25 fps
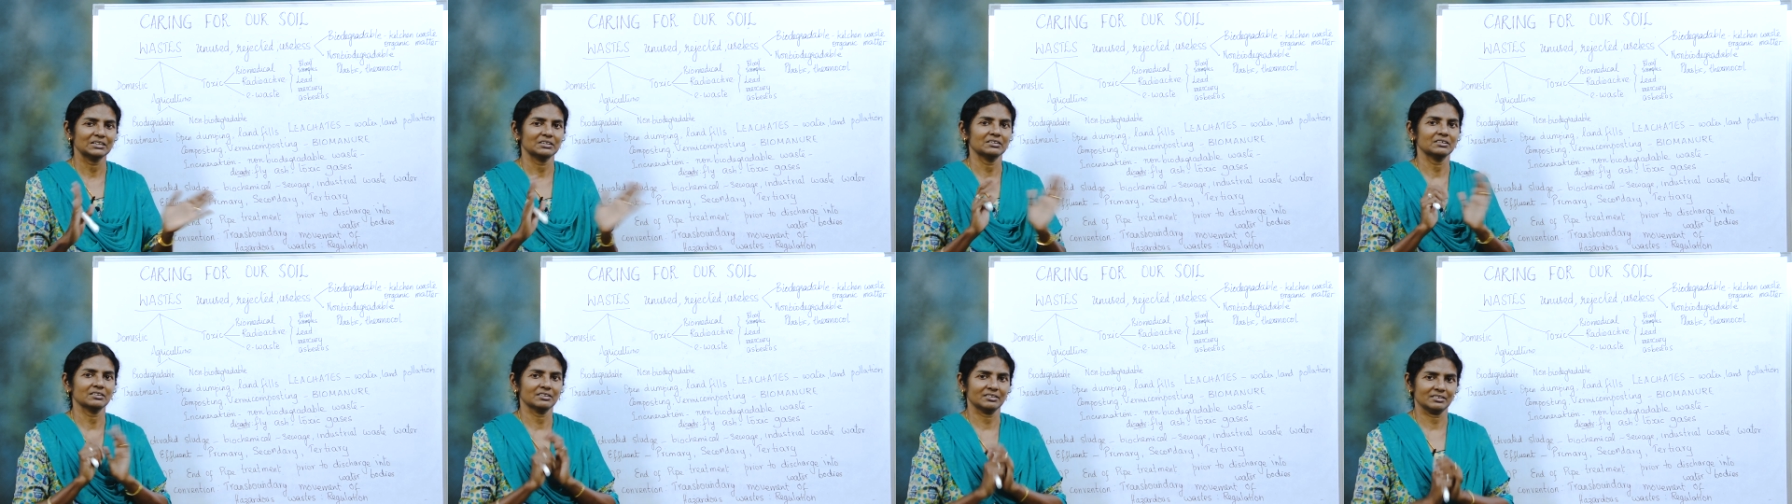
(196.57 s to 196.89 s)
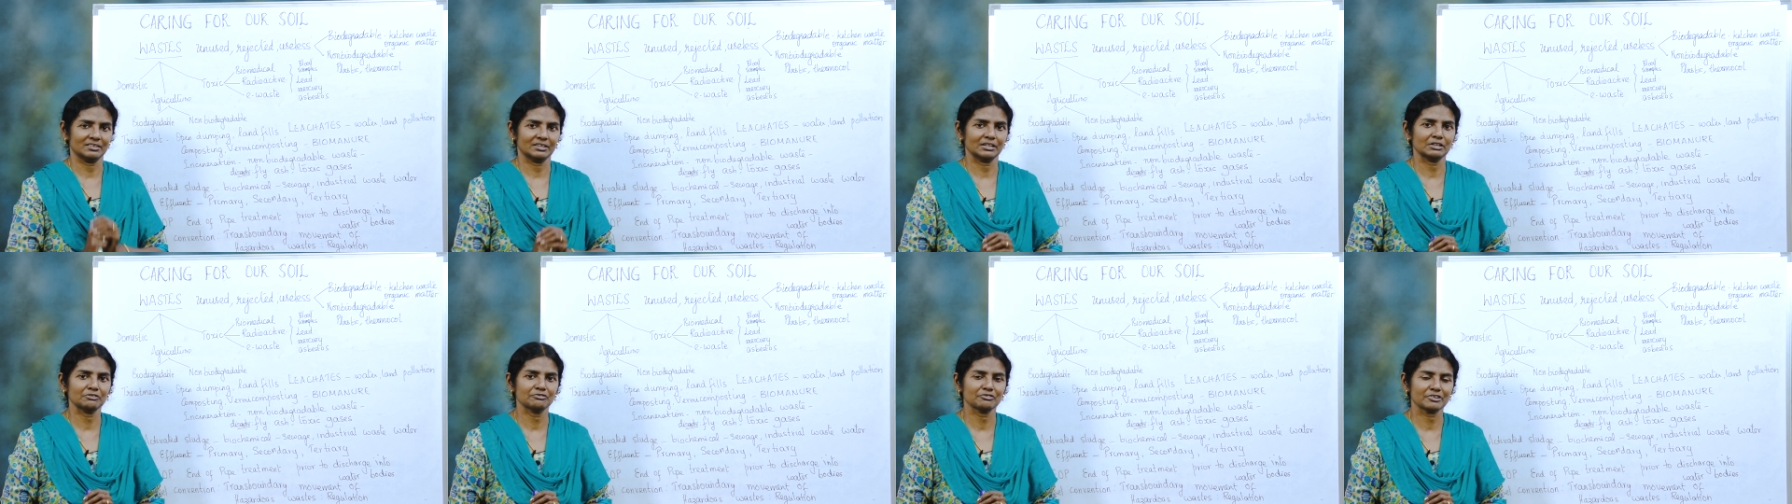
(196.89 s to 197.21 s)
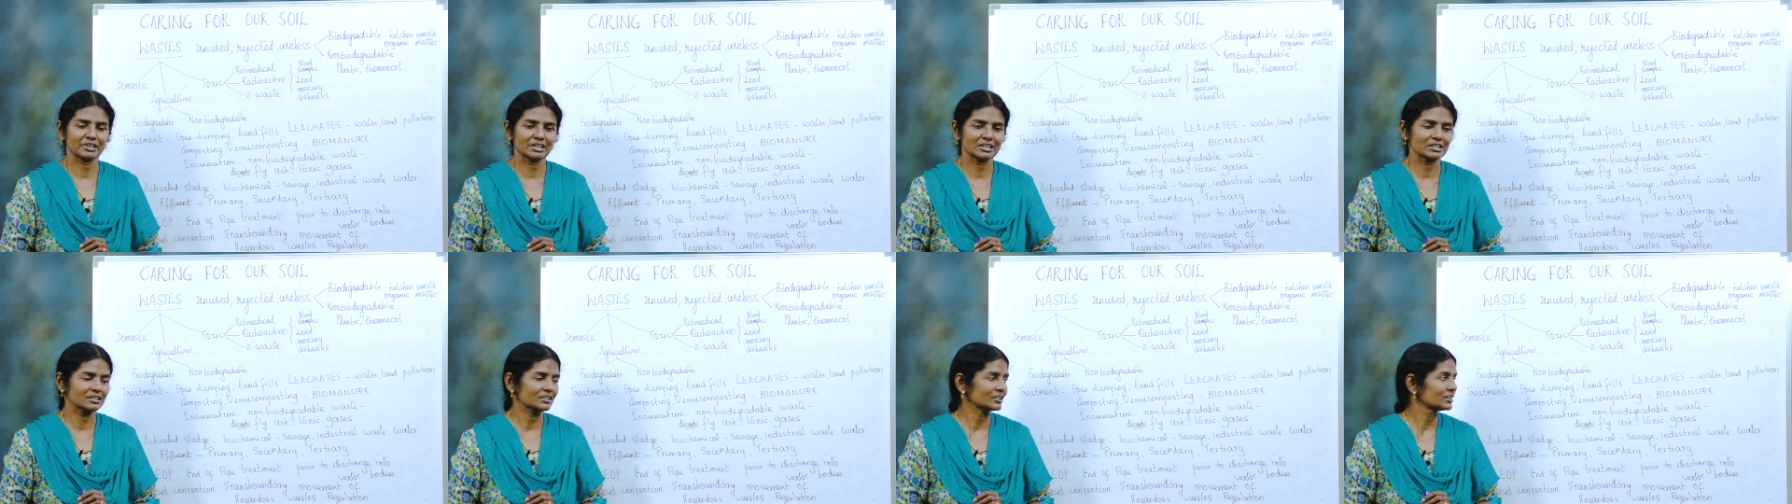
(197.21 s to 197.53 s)
uh,
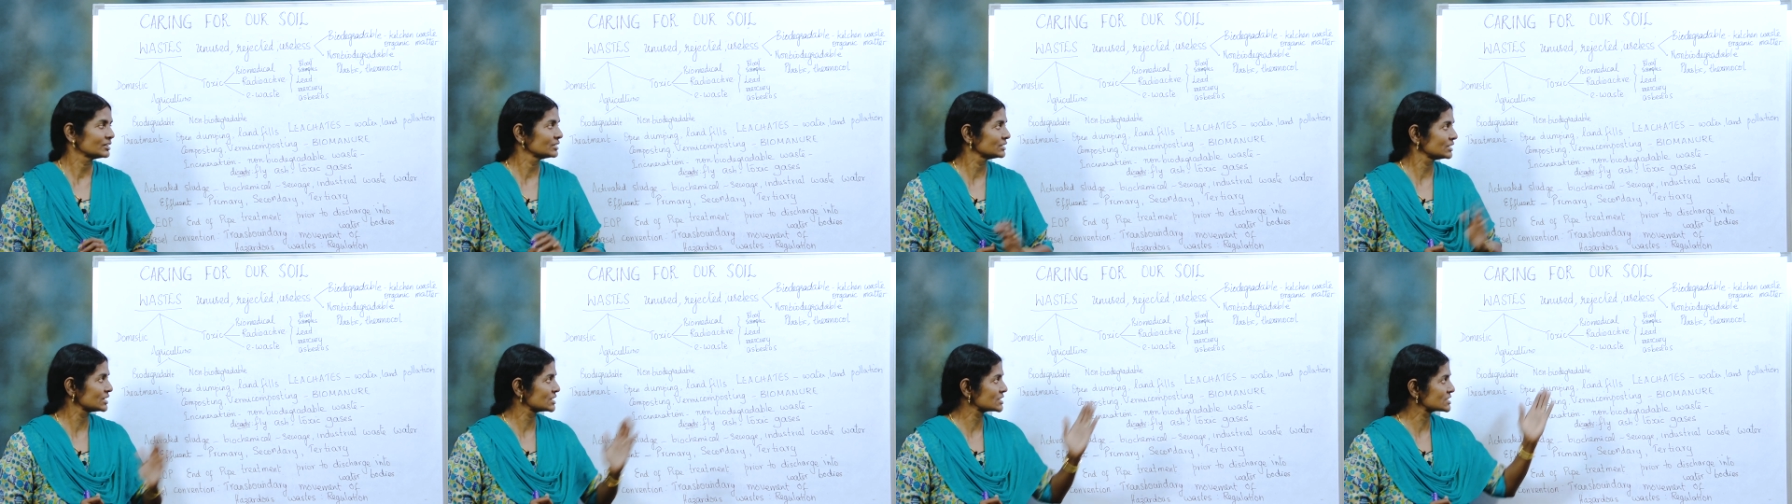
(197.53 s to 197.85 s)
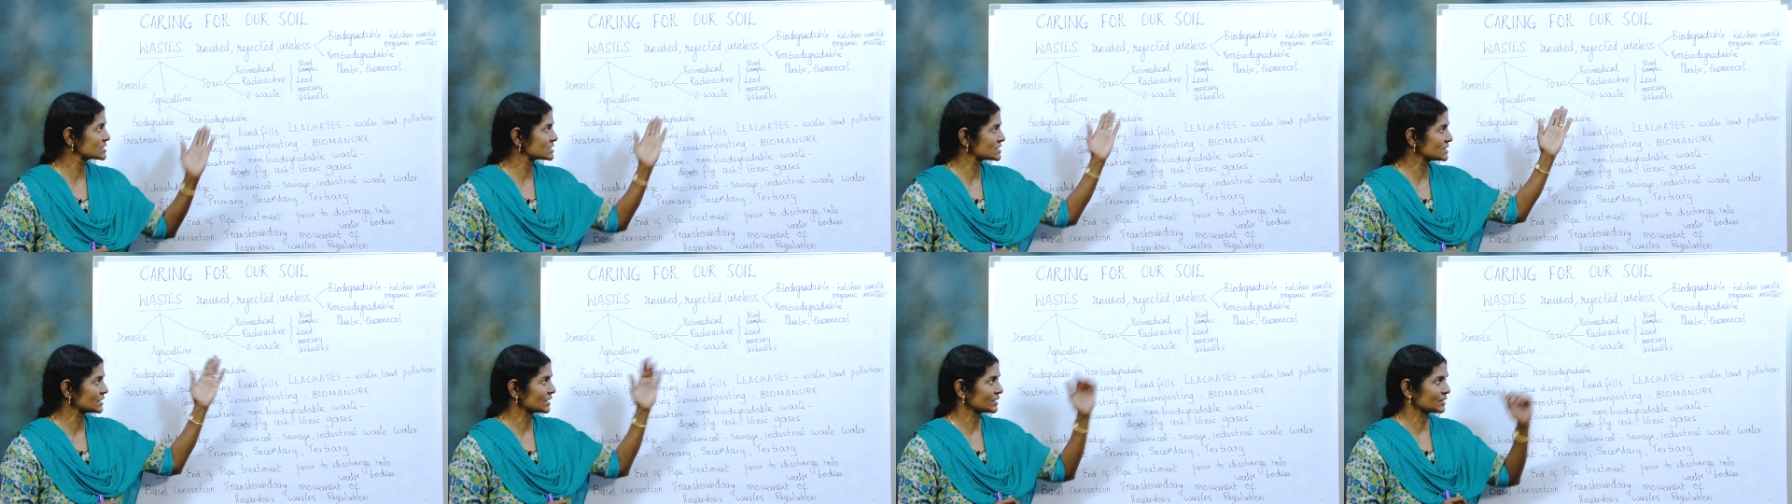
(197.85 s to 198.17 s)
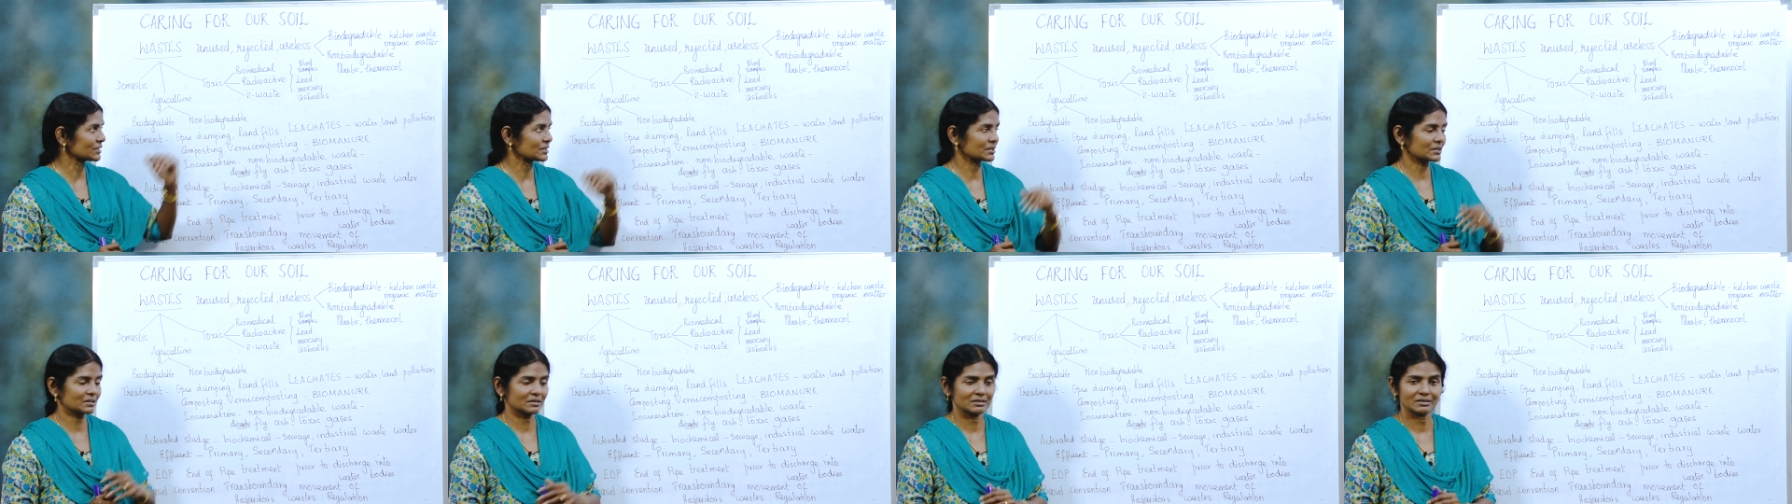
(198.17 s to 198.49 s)
different things that
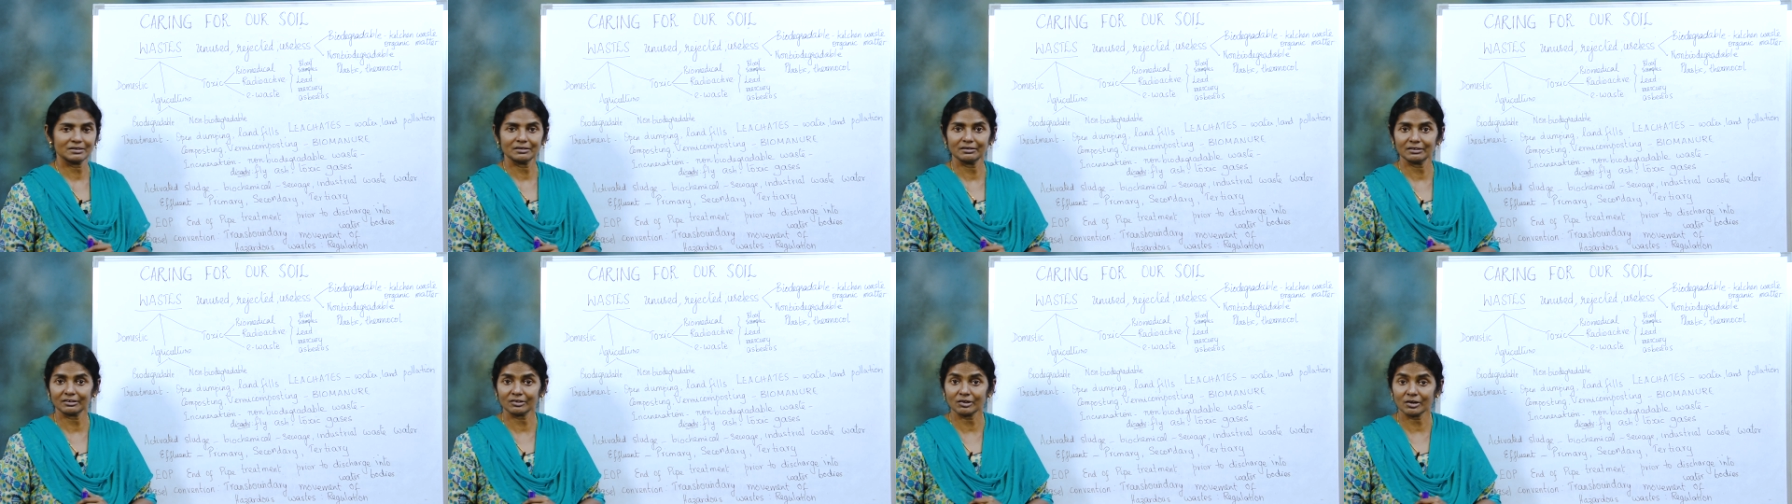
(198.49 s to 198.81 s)
are